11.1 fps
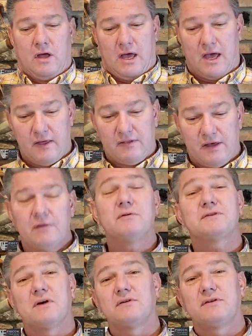And the end
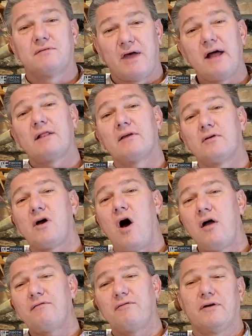result of that little
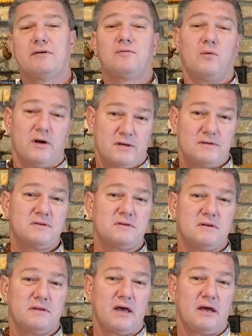conflict
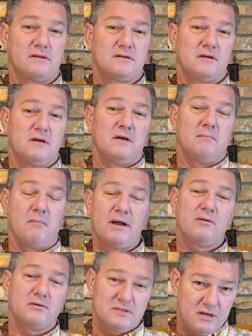was that
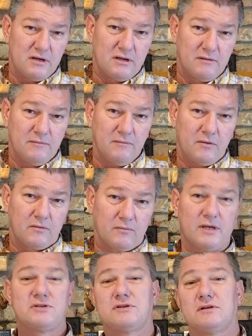Michael Dunn
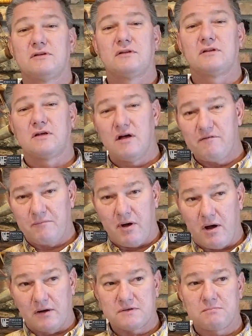reached into the glove
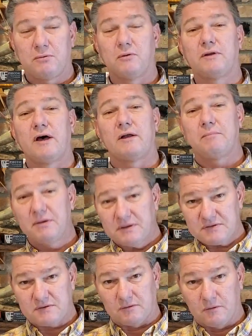box, pulled out a
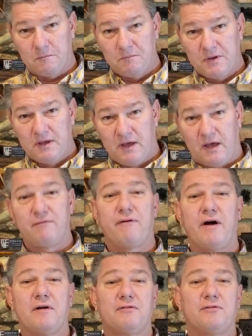pistol, and
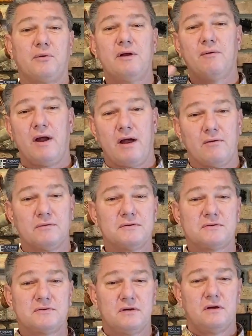fired 3
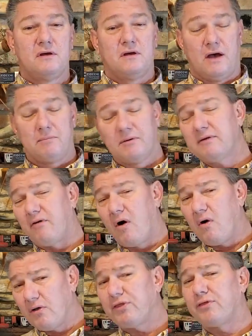rounds. I believe
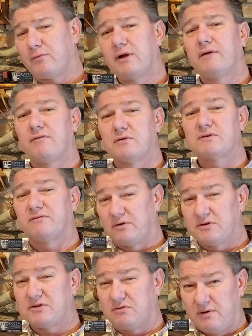all 3 of those
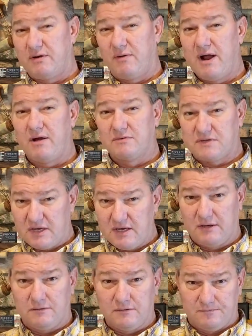first 3 rounds
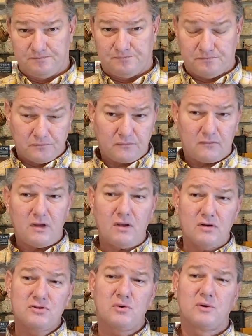hit
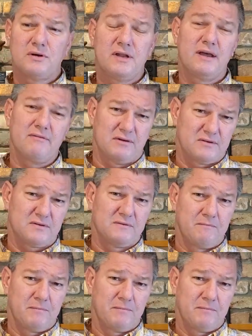Jordan Davis.